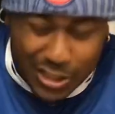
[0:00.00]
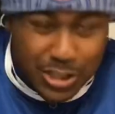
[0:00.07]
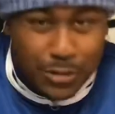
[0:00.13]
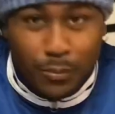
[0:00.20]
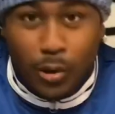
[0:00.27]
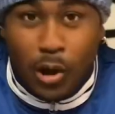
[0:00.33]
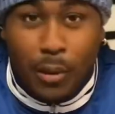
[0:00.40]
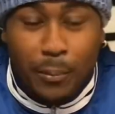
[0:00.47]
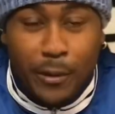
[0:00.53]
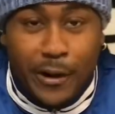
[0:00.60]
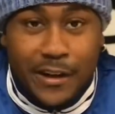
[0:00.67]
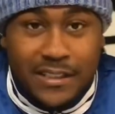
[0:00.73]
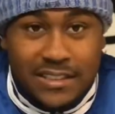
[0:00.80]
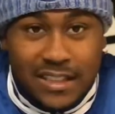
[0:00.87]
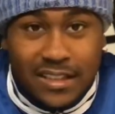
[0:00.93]
Jamal
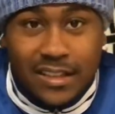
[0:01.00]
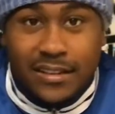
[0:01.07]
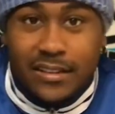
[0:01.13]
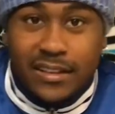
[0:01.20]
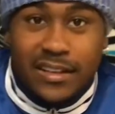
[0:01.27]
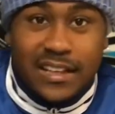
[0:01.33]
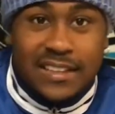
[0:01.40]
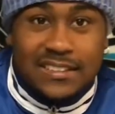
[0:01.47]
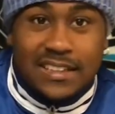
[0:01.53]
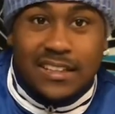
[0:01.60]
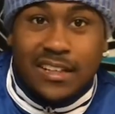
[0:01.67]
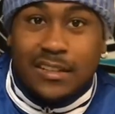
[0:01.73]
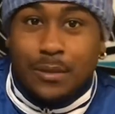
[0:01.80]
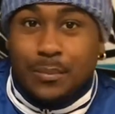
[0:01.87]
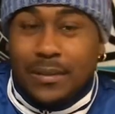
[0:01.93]
Murray is
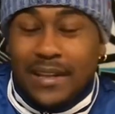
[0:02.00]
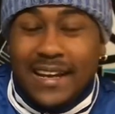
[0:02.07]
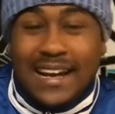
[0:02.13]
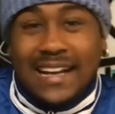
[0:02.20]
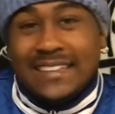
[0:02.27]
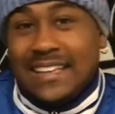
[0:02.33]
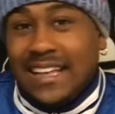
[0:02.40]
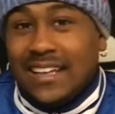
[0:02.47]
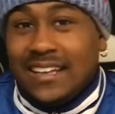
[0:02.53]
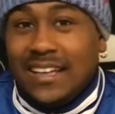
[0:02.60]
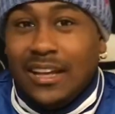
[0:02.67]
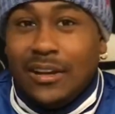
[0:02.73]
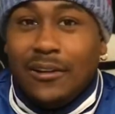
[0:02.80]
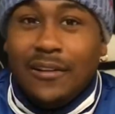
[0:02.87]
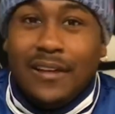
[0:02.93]
another player. I think,
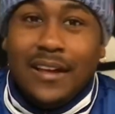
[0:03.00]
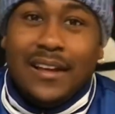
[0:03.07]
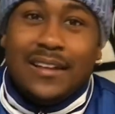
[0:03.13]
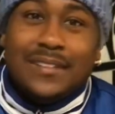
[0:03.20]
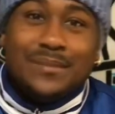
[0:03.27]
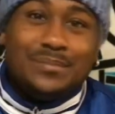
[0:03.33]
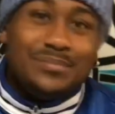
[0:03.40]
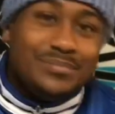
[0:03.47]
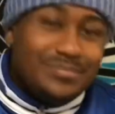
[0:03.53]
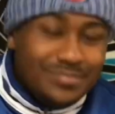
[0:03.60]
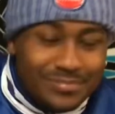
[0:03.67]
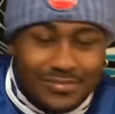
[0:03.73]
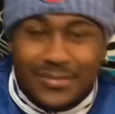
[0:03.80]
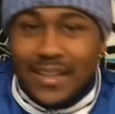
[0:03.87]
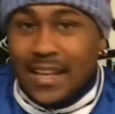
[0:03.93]

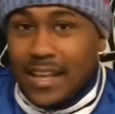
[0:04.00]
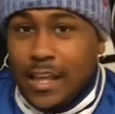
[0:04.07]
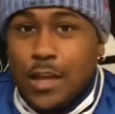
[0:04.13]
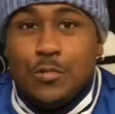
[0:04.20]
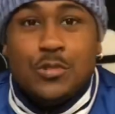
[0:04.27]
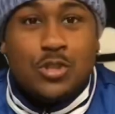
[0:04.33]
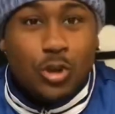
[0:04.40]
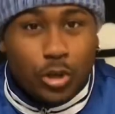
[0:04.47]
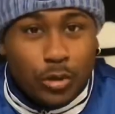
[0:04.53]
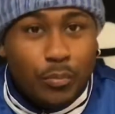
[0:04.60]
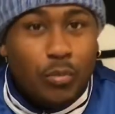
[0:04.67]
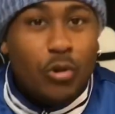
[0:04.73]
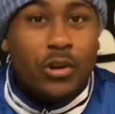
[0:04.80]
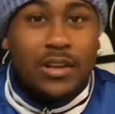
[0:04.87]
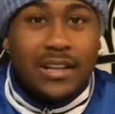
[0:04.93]
he was on the
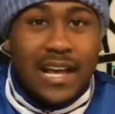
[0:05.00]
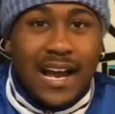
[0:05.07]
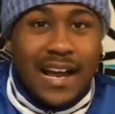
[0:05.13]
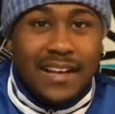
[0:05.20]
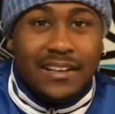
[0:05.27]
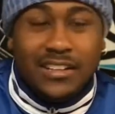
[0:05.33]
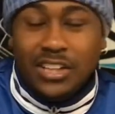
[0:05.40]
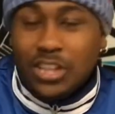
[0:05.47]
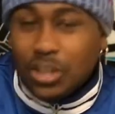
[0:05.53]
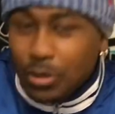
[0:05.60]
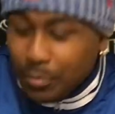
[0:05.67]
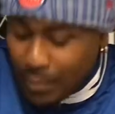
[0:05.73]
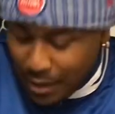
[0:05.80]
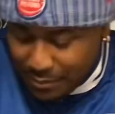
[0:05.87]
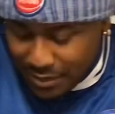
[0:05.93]
borderline,
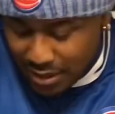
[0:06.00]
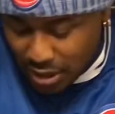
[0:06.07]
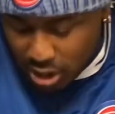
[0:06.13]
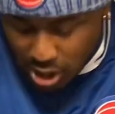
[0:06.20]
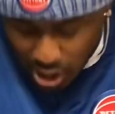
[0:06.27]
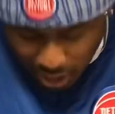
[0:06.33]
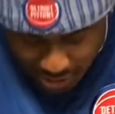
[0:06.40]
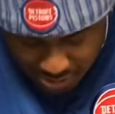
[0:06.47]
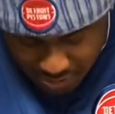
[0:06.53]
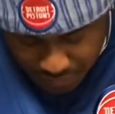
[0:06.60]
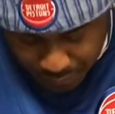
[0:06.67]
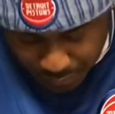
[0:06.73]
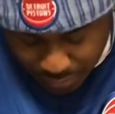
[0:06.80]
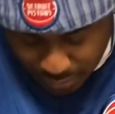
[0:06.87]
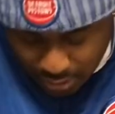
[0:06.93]
maybe the
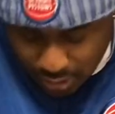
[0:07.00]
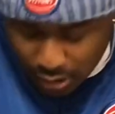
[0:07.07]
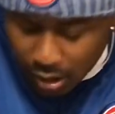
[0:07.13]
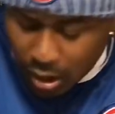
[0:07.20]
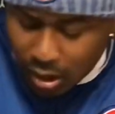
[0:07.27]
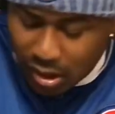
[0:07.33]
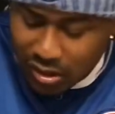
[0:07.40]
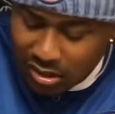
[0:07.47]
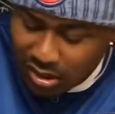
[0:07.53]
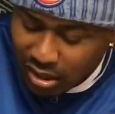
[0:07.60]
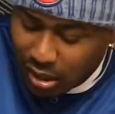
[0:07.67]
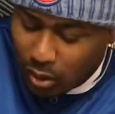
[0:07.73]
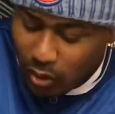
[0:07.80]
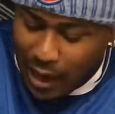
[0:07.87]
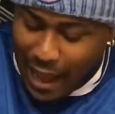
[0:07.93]
cusp,
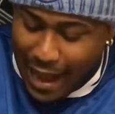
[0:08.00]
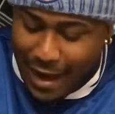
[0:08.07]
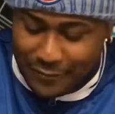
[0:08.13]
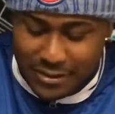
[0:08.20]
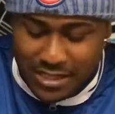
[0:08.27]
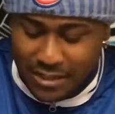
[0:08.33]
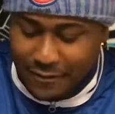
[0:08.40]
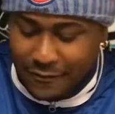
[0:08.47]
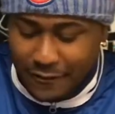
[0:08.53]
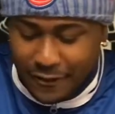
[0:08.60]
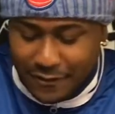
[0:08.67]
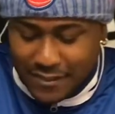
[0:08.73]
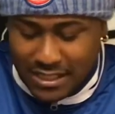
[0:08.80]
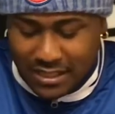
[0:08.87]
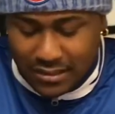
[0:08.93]
averaging
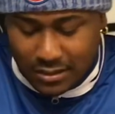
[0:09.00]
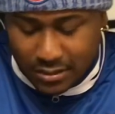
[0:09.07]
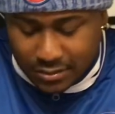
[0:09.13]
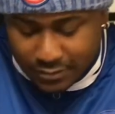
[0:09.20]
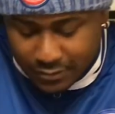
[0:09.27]
15.